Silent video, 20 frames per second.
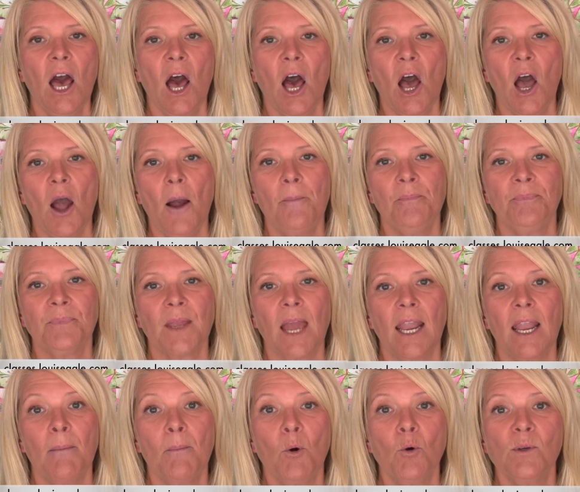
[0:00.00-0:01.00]
And
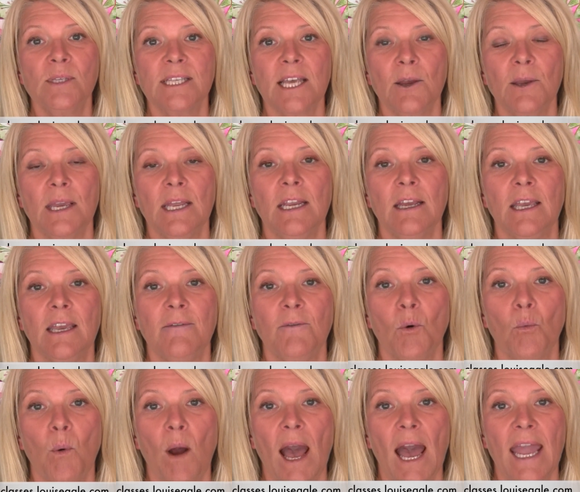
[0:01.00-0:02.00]
I'm also going to give
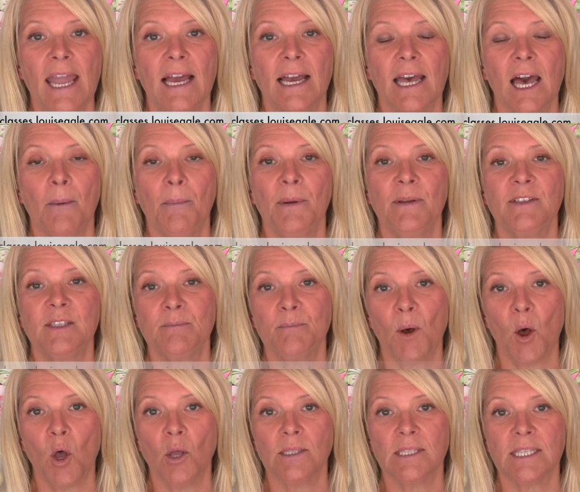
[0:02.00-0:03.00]
away a couple of
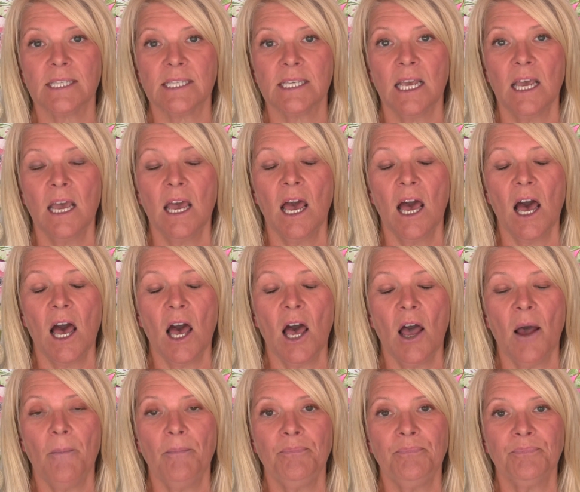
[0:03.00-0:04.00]
spots
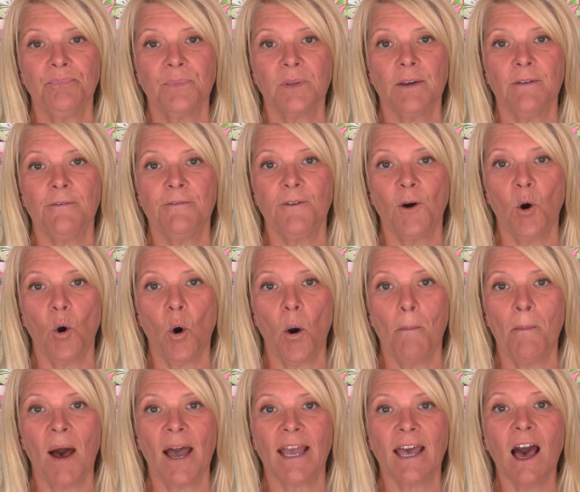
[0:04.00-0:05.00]

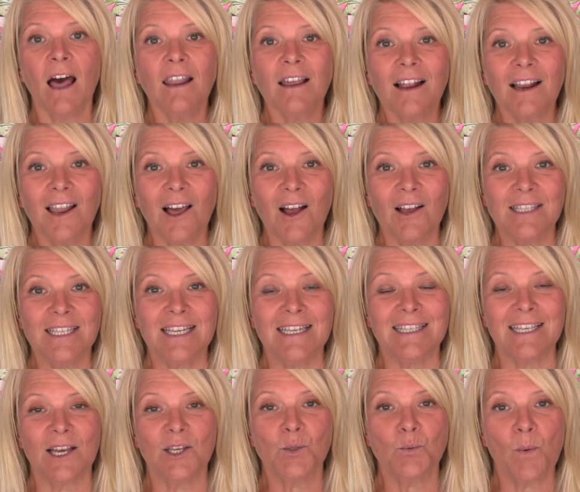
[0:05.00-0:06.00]
for my colour
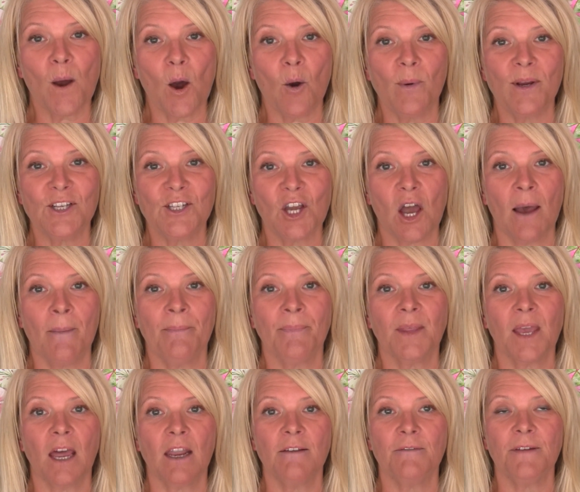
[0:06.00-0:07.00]
classes as well, which
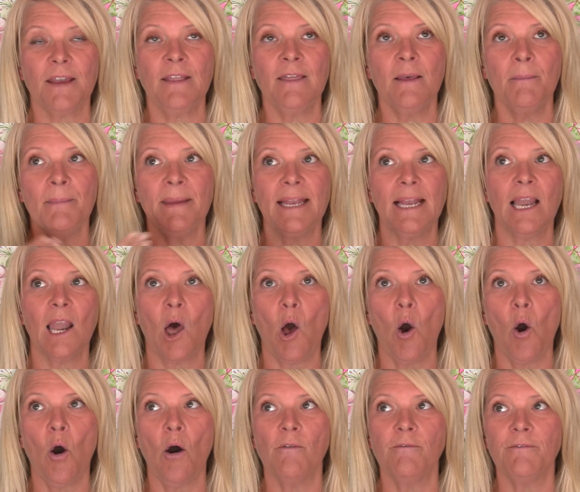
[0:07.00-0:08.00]
I'm kind of in the middle
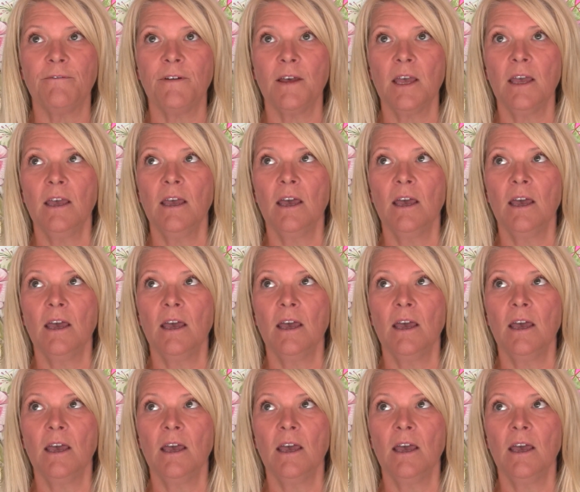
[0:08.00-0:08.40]
of